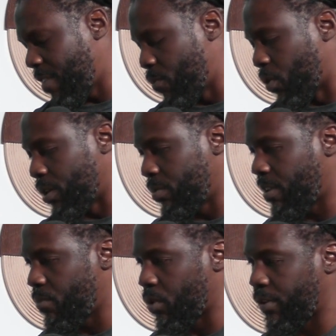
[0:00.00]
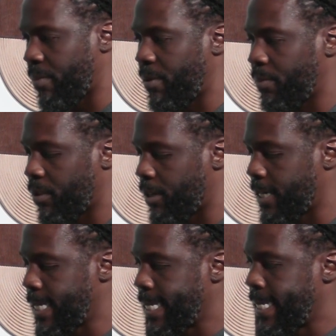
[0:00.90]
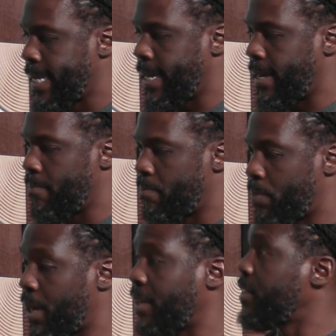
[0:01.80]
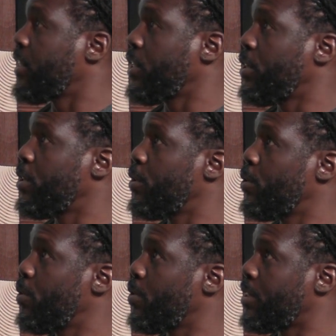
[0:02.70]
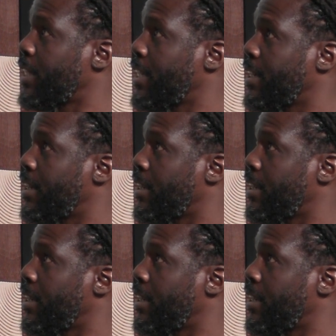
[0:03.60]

have more we'll have more great people on. Um, but you did